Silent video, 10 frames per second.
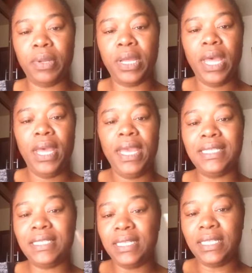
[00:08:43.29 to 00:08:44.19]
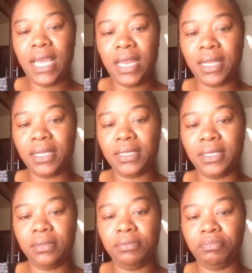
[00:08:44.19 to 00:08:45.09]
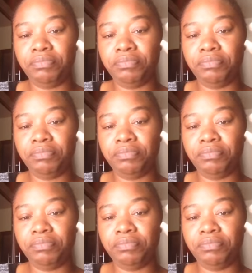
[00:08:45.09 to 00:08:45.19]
but it's synthetics.